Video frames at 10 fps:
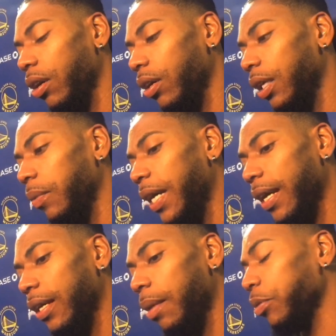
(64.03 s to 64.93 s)
early we
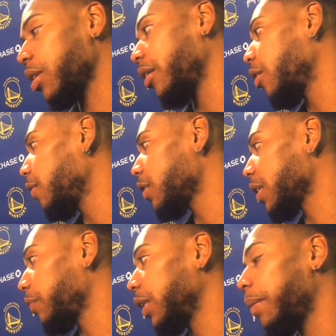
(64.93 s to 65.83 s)
had a couple turnovers.
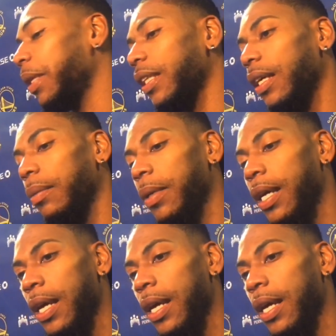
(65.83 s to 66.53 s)
If we limit them,